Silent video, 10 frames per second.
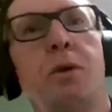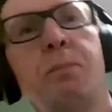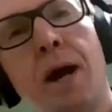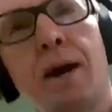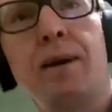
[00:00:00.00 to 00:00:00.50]

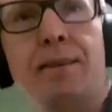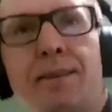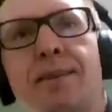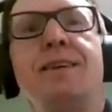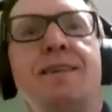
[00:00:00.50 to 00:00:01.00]
prepare
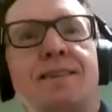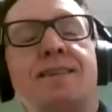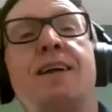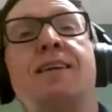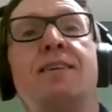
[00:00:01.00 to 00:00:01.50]
these
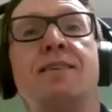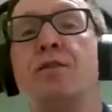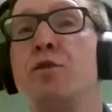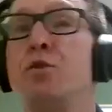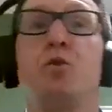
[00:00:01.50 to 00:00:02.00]

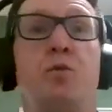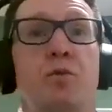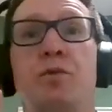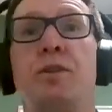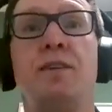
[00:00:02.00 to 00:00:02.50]
sentences or
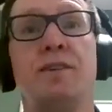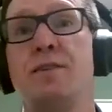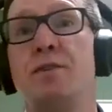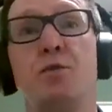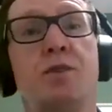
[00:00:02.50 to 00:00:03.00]
these
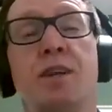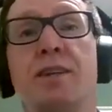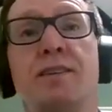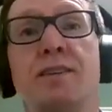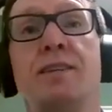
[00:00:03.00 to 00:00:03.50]
2
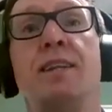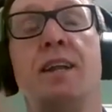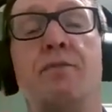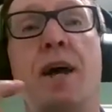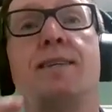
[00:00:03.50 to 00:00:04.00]
sentences in
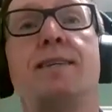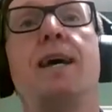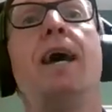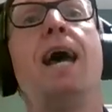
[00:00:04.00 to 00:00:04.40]
advance,